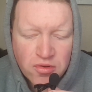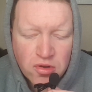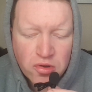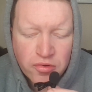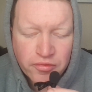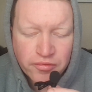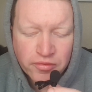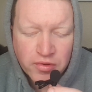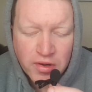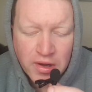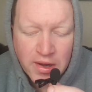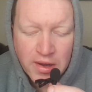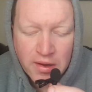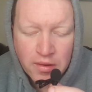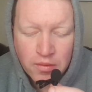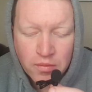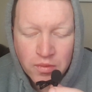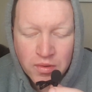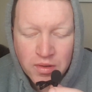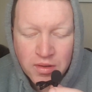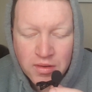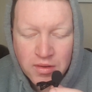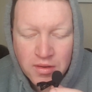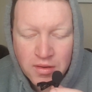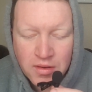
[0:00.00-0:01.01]
the 4th
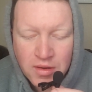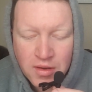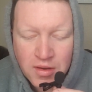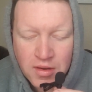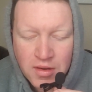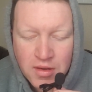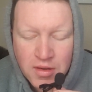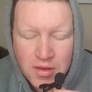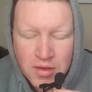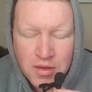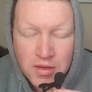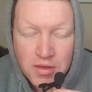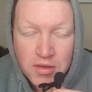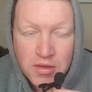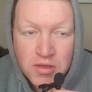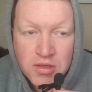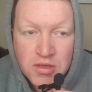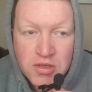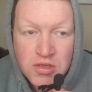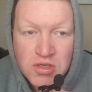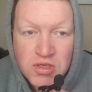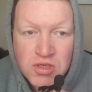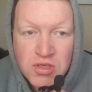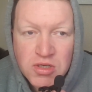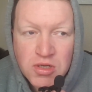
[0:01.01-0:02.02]
round.
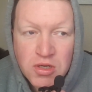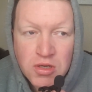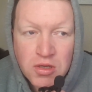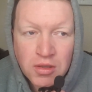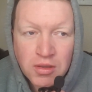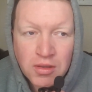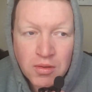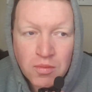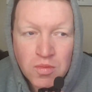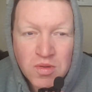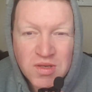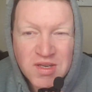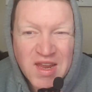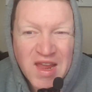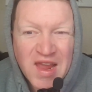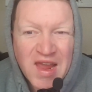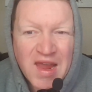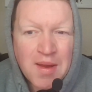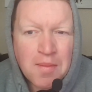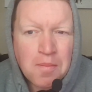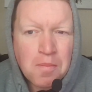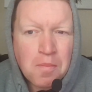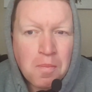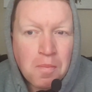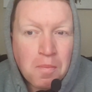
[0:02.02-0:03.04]
Sterling was
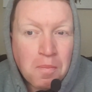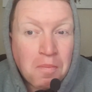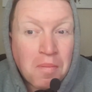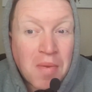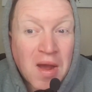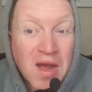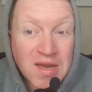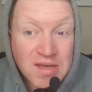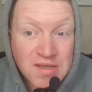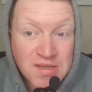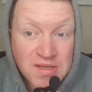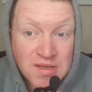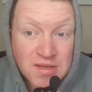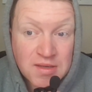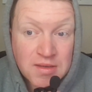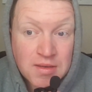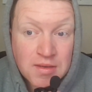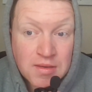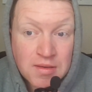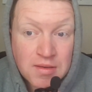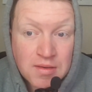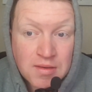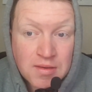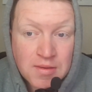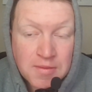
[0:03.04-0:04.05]
getting battered.